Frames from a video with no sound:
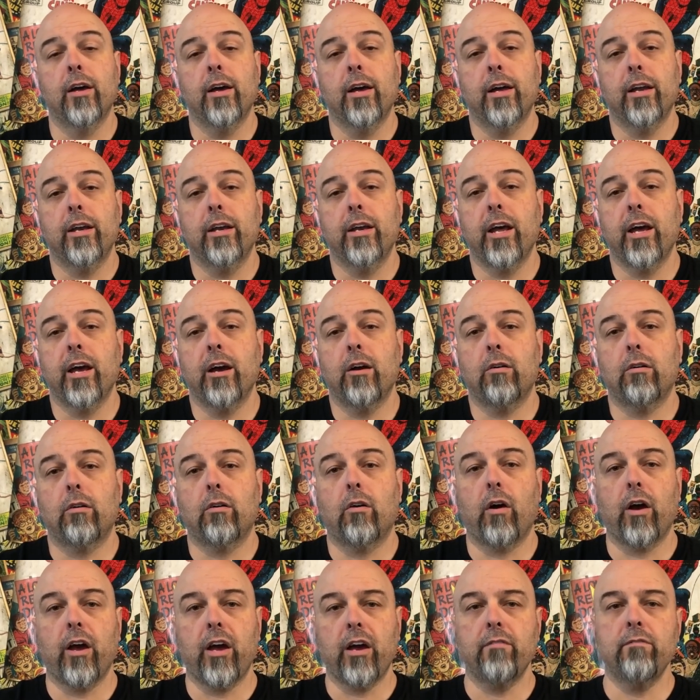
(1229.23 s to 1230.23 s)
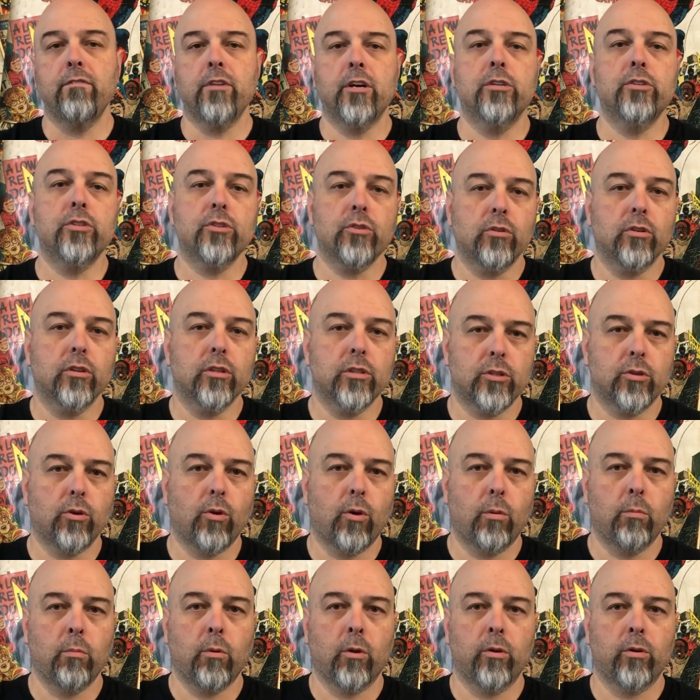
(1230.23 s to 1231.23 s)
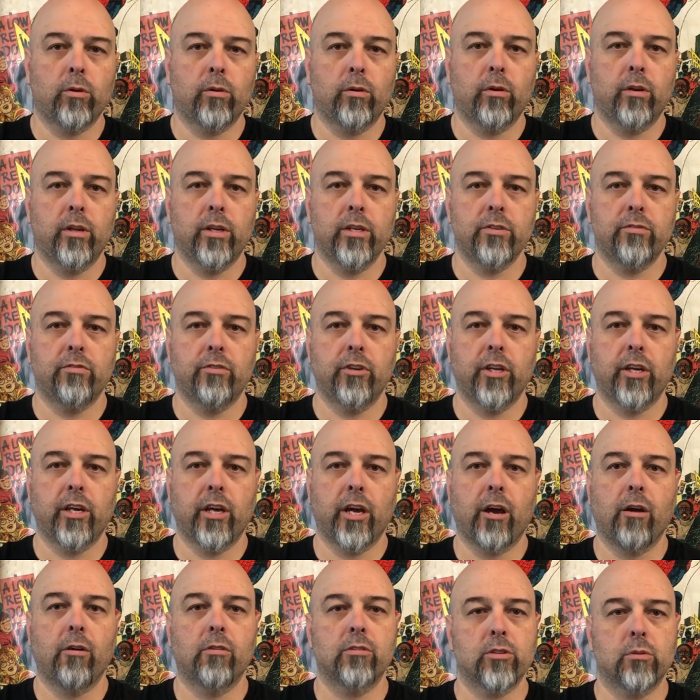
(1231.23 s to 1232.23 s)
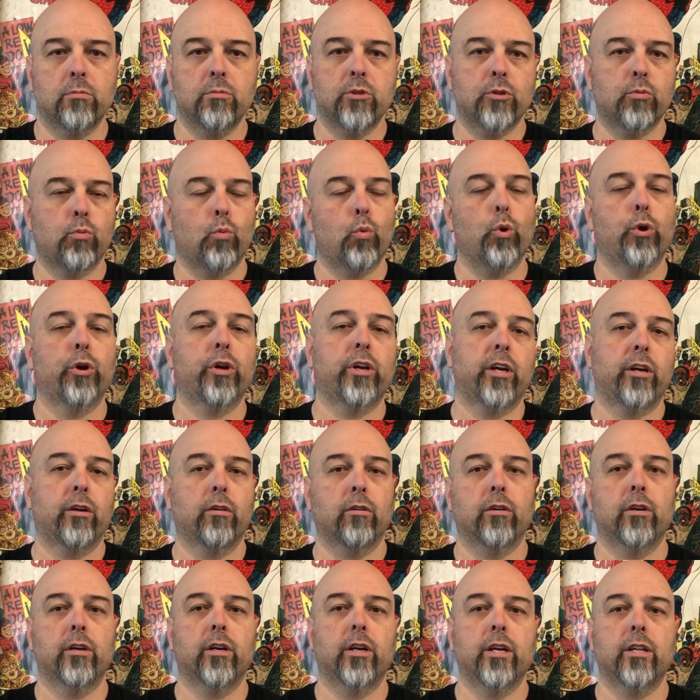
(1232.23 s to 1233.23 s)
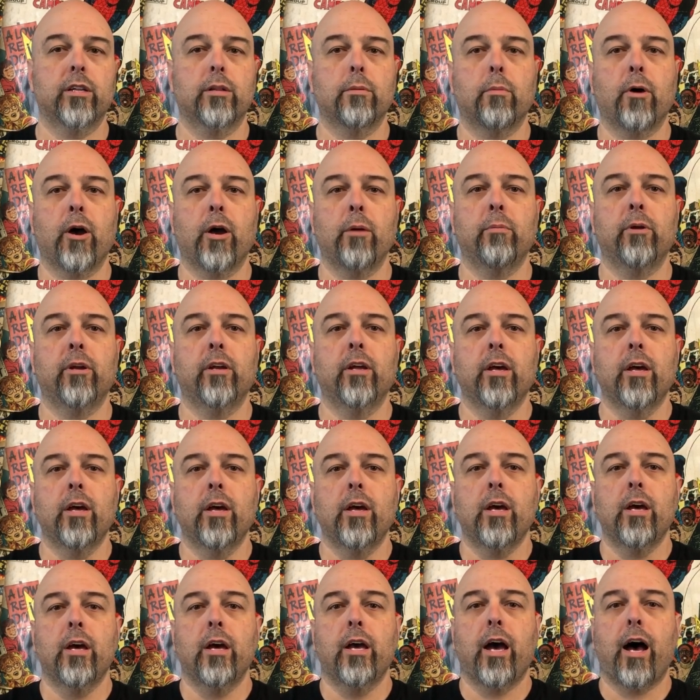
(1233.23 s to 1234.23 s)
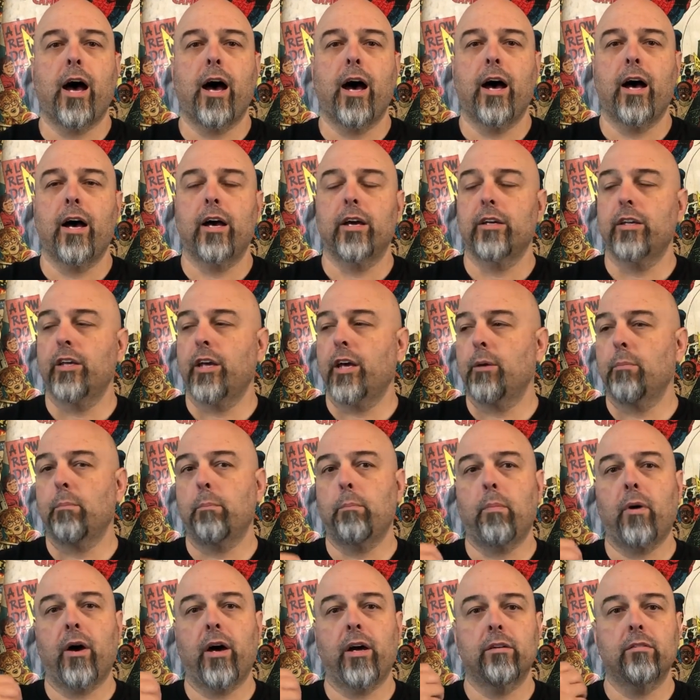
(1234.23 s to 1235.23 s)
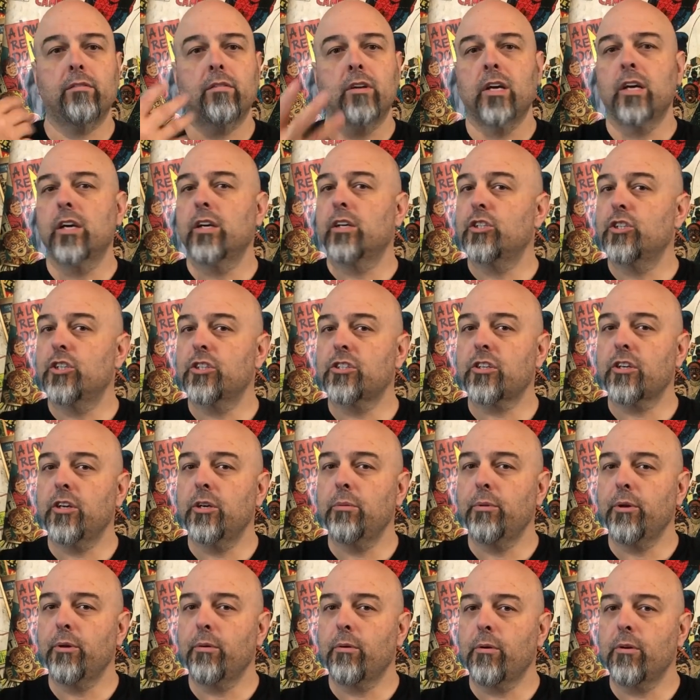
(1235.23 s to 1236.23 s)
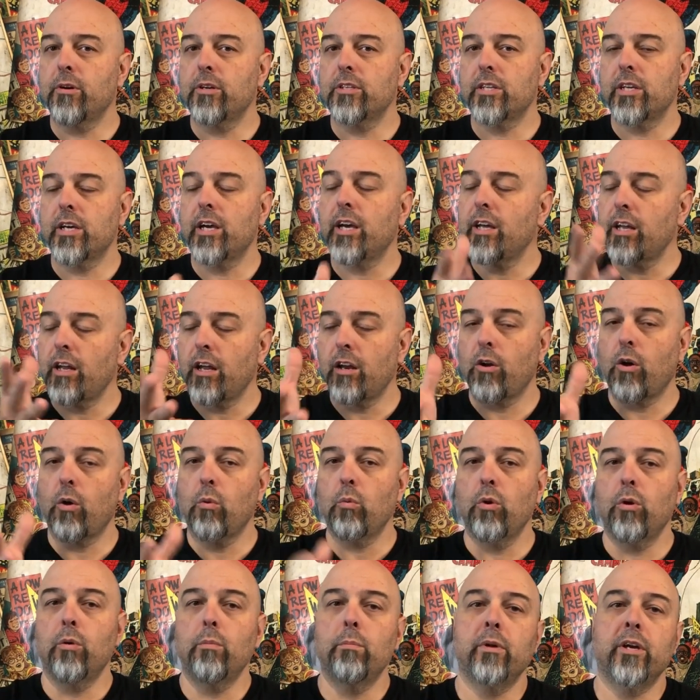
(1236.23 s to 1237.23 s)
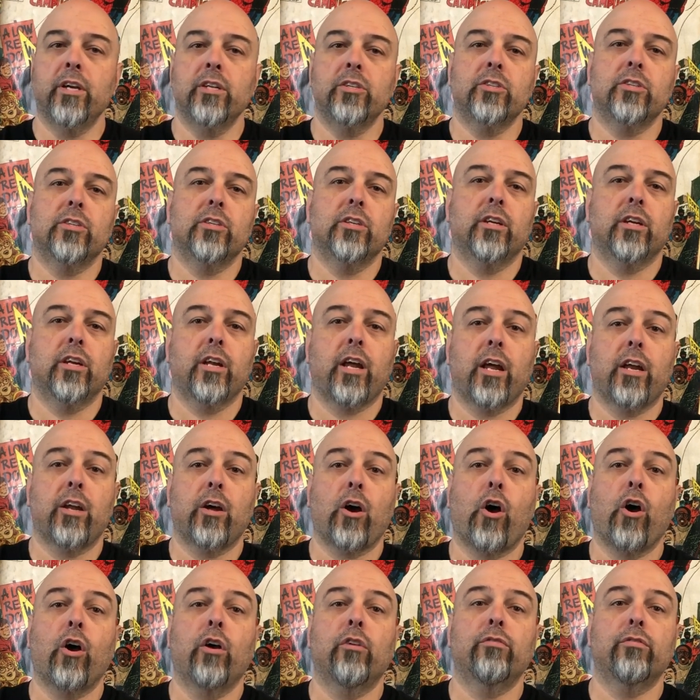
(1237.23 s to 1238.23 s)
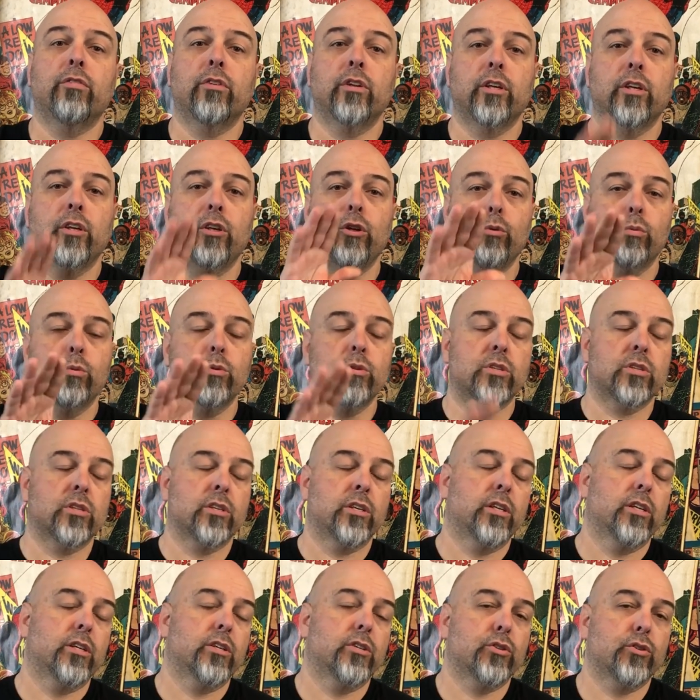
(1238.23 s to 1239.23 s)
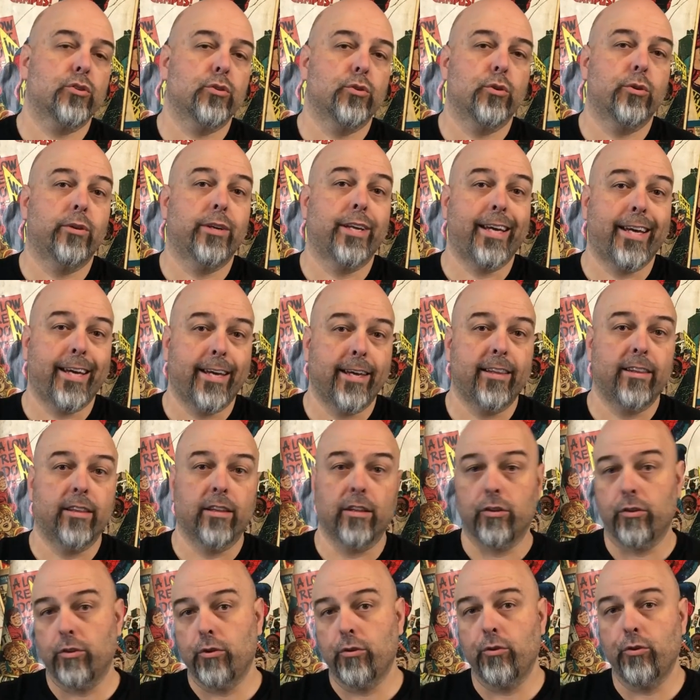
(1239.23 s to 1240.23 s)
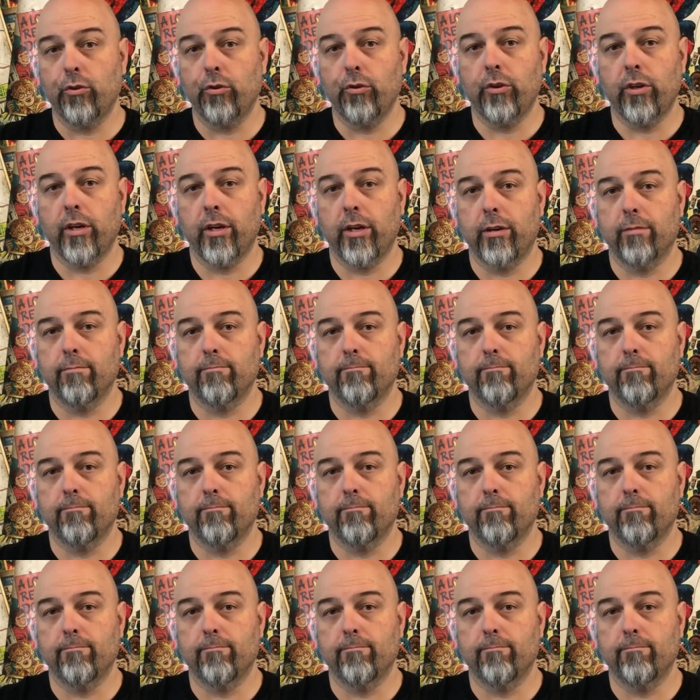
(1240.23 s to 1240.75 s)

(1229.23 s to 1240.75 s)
Now, I have no solid timeline on this video as I'm just working on it at the moment. But just keep your eyes out and I will mention it, and hopefully you will see it soon in the new year.